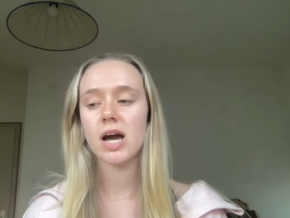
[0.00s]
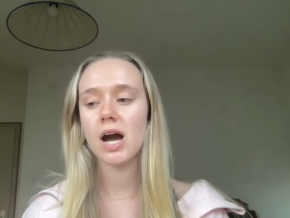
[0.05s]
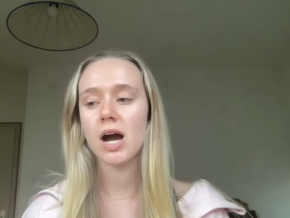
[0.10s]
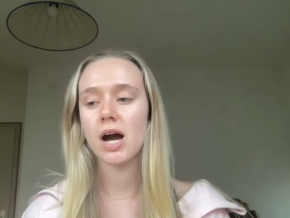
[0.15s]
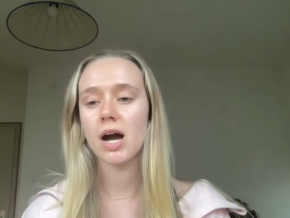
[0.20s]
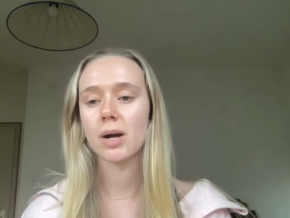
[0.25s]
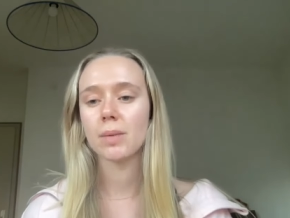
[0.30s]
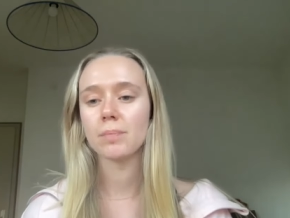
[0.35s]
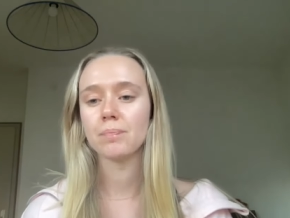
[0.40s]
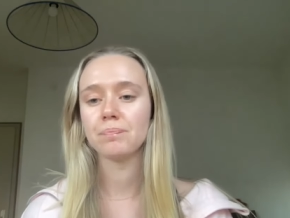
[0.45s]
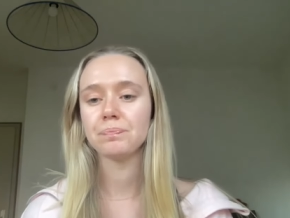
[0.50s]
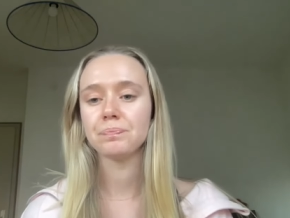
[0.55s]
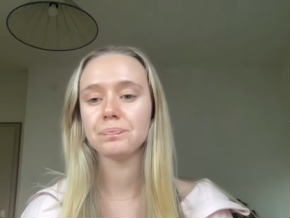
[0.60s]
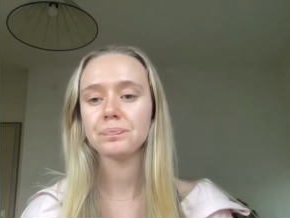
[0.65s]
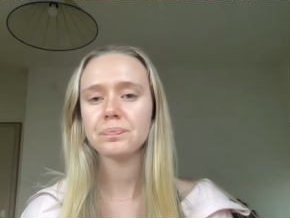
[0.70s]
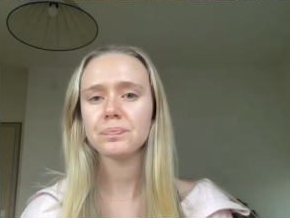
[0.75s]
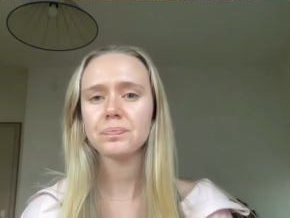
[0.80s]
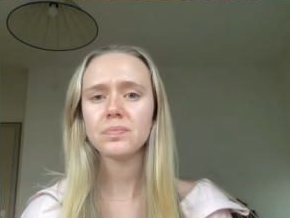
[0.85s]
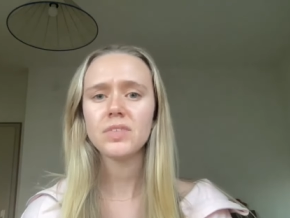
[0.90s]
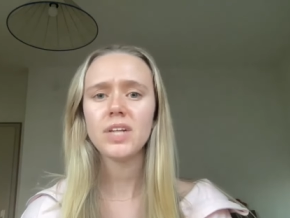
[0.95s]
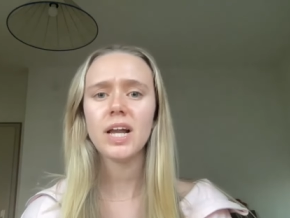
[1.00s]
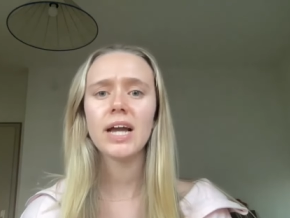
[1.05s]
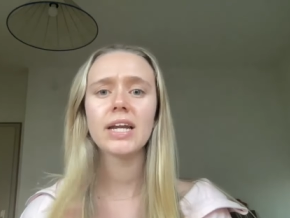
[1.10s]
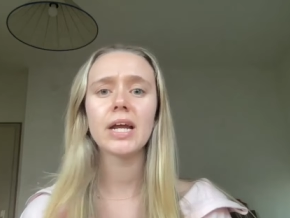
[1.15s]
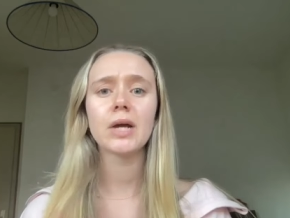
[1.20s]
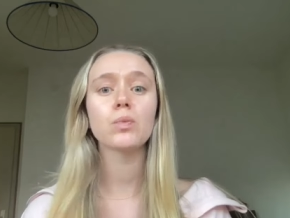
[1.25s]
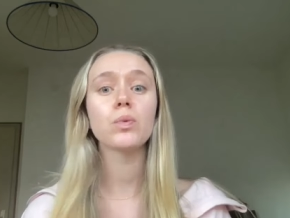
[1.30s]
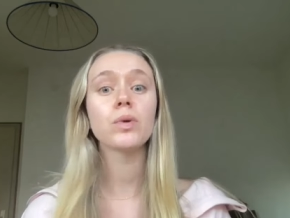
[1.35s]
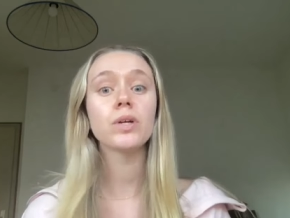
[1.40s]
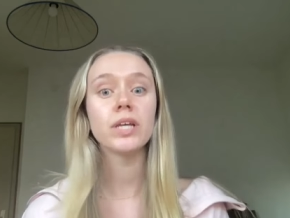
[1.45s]
Um,
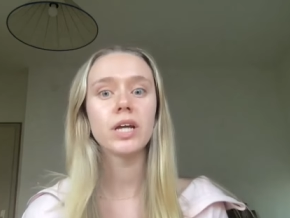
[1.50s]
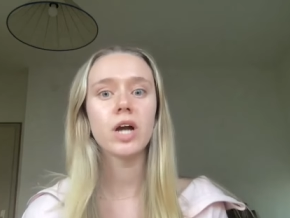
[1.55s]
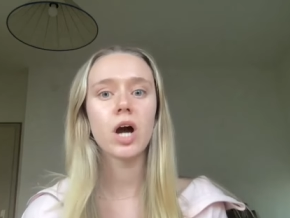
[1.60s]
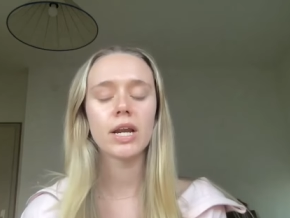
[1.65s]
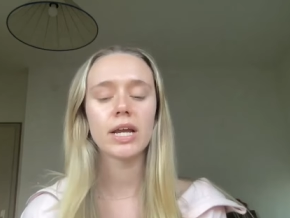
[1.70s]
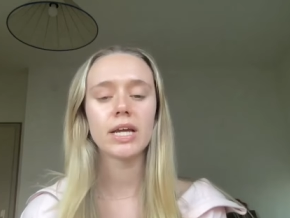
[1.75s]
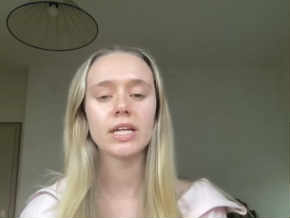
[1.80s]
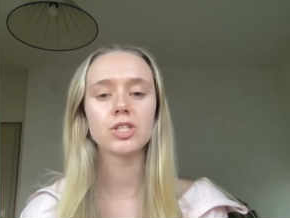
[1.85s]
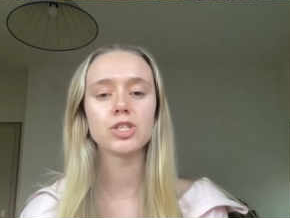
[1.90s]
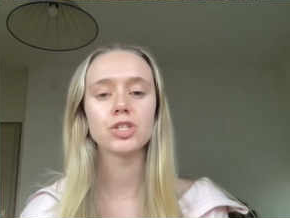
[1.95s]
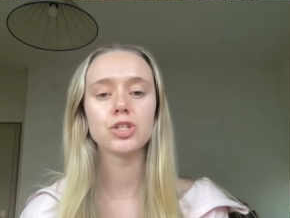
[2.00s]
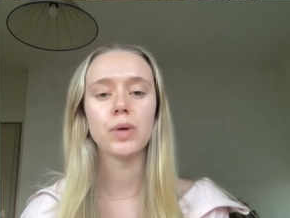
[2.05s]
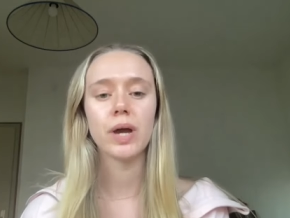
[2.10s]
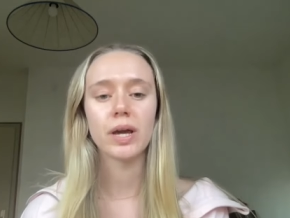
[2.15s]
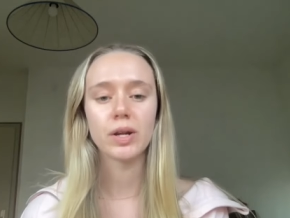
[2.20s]
and I really got into